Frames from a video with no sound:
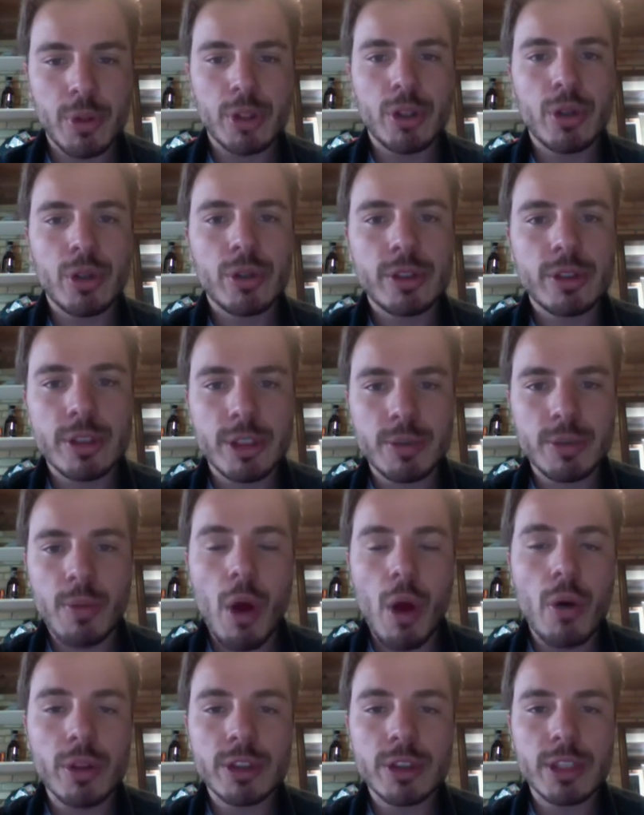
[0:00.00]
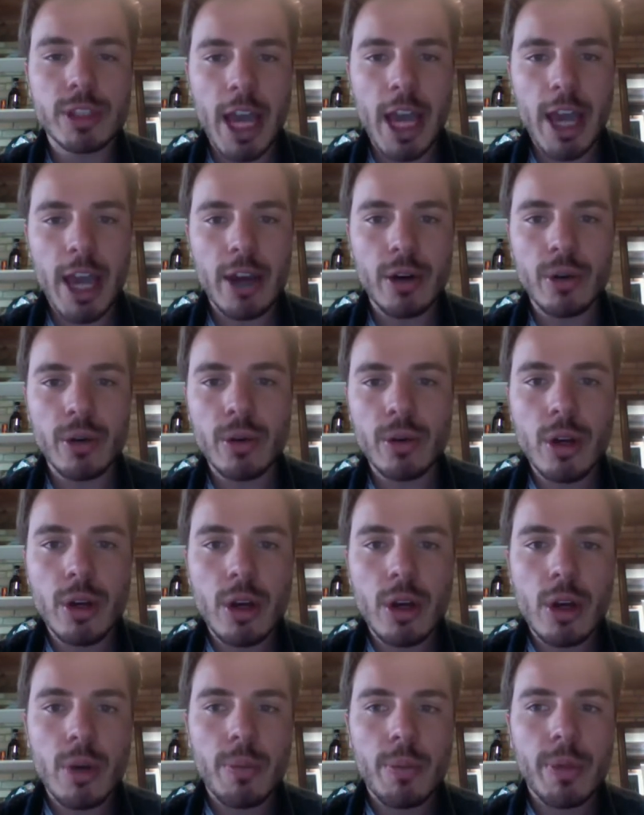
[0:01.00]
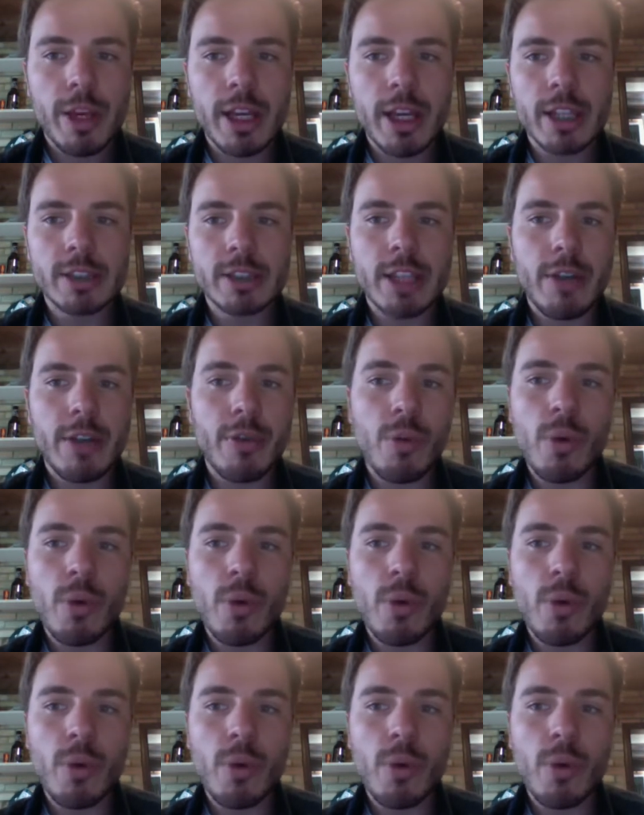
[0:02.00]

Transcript: produce in small scale because